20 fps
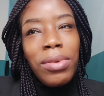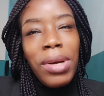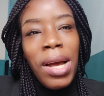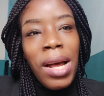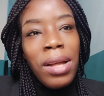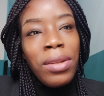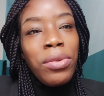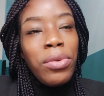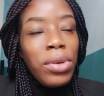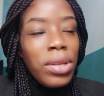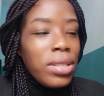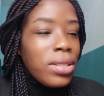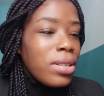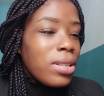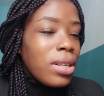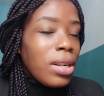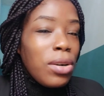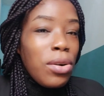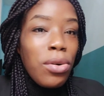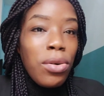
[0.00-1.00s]
I know it's
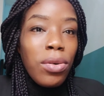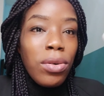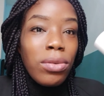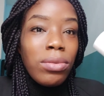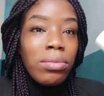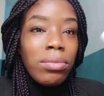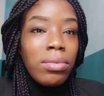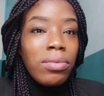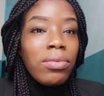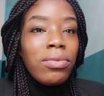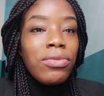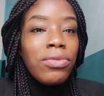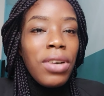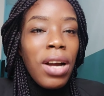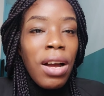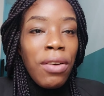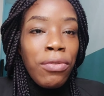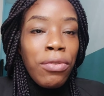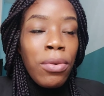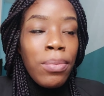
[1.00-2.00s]
gonna go
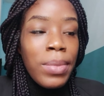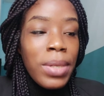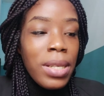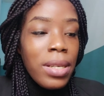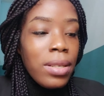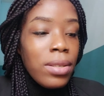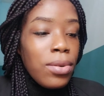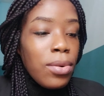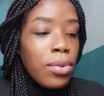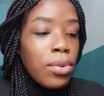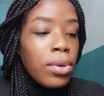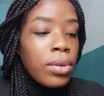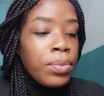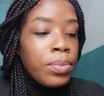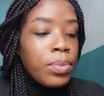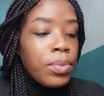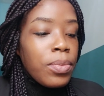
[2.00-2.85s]
far for me though.